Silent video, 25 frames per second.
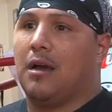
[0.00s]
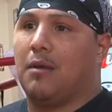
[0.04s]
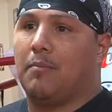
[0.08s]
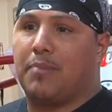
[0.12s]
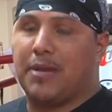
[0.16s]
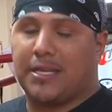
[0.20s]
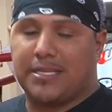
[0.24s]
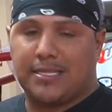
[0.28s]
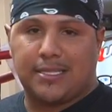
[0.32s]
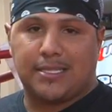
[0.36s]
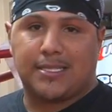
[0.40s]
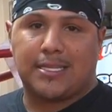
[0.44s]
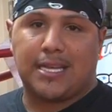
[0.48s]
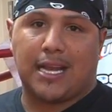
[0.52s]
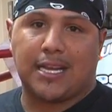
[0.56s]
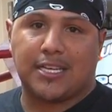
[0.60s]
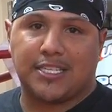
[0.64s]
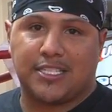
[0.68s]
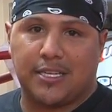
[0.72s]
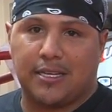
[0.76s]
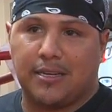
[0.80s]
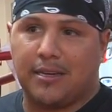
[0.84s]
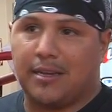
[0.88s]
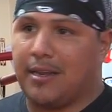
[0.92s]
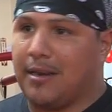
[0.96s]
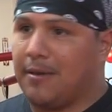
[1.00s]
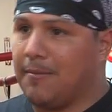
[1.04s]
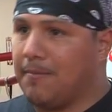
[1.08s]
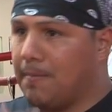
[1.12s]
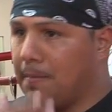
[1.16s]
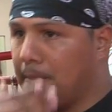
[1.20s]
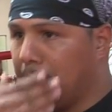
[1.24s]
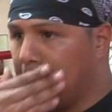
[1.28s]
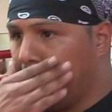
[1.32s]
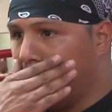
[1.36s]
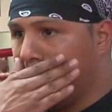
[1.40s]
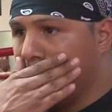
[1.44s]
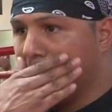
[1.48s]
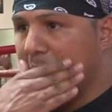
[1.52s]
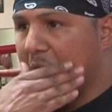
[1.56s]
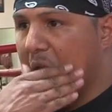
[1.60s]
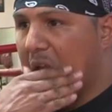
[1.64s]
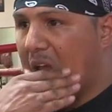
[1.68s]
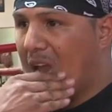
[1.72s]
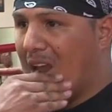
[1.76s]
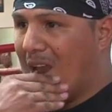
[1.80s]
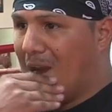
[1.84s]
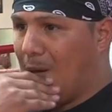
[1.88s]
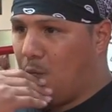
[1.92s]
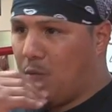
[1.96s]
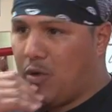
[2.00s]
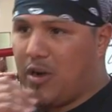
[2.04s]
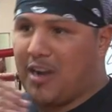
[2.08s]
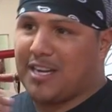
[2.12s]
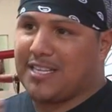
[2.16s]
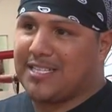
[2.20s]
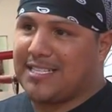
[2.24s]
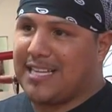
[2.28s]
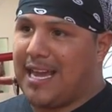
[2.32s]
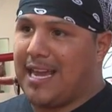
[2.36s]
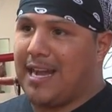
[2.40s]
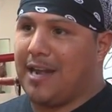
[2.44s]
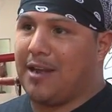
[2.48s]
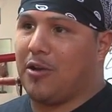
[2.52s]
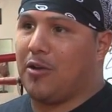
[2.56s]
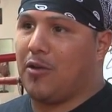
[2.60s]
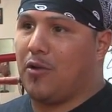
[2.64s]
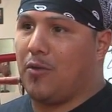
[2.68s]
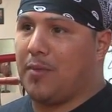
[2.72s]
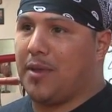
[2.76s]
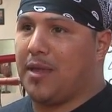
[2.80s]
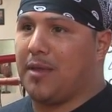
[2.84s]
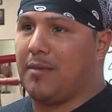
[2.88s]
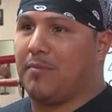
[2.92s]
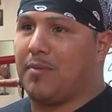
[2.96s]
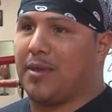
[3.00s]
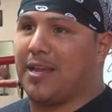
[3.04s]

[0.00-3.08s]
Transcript: business section, and we're excited, you know what I mean?